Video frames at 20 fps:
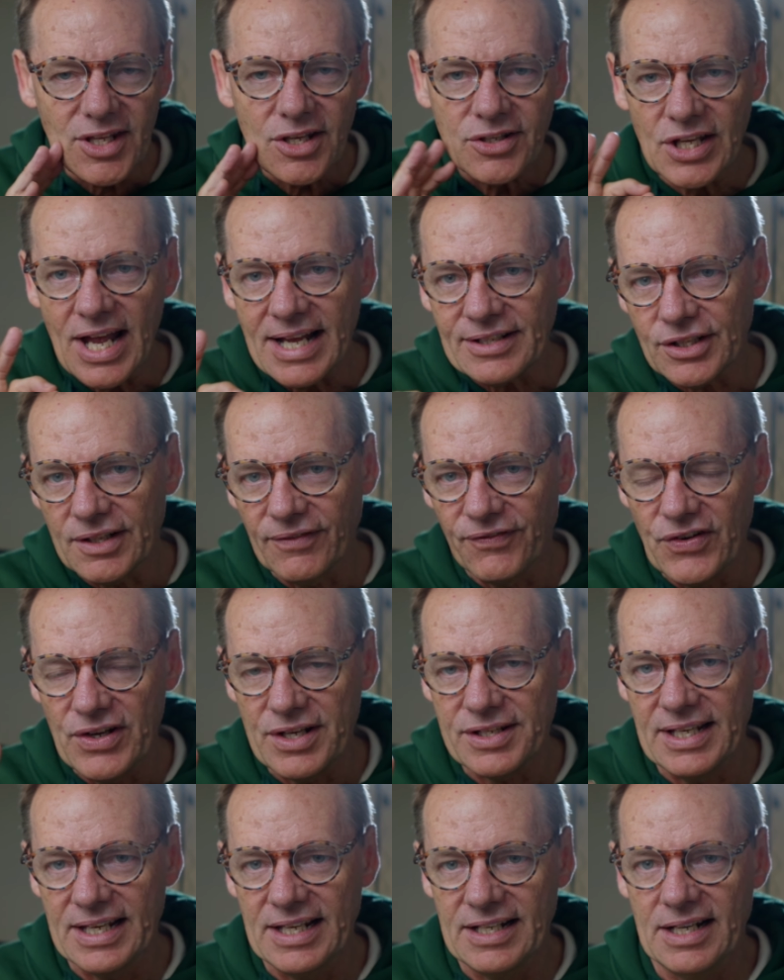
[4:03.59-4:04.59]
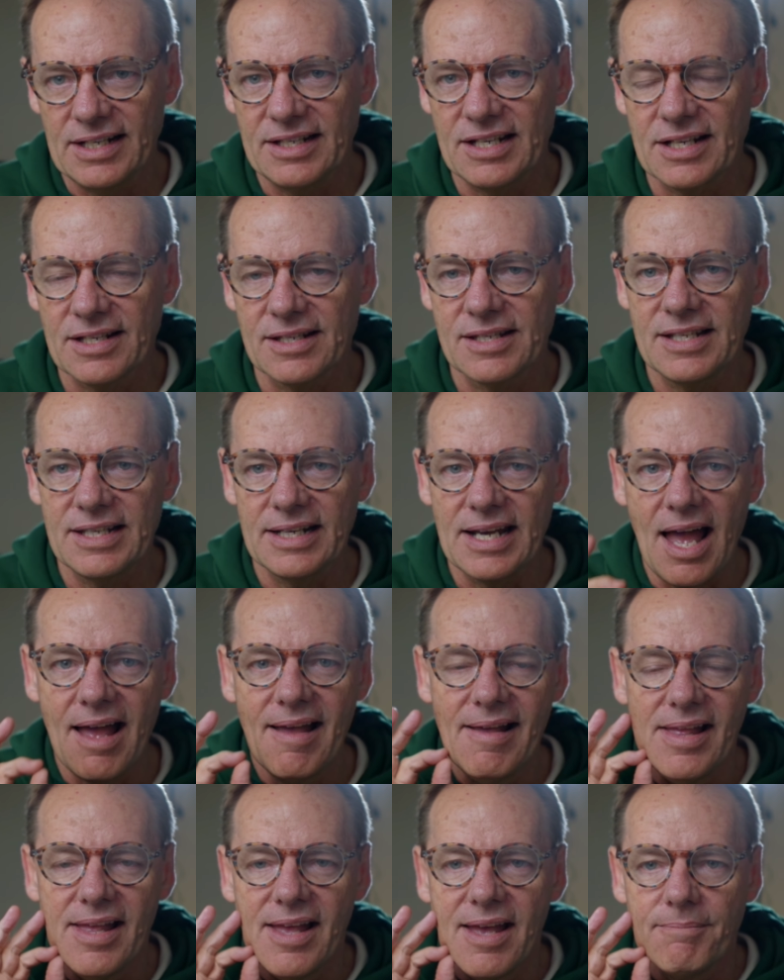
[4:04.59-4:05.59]
So that's the first thing you need to consider.
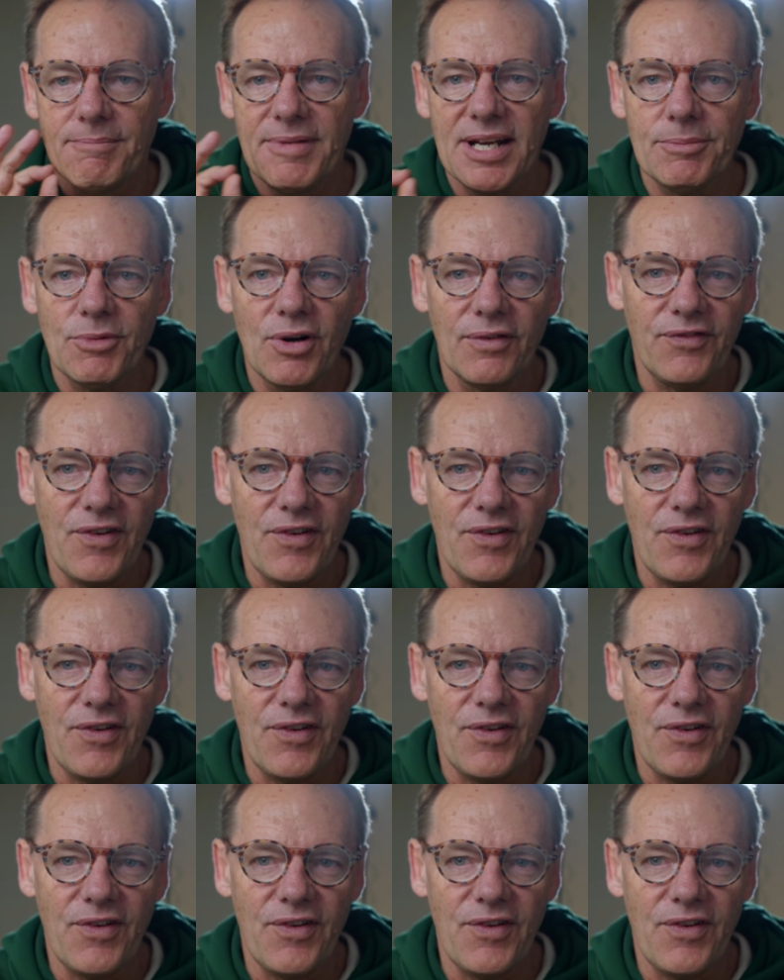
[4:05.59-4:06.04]
Minimal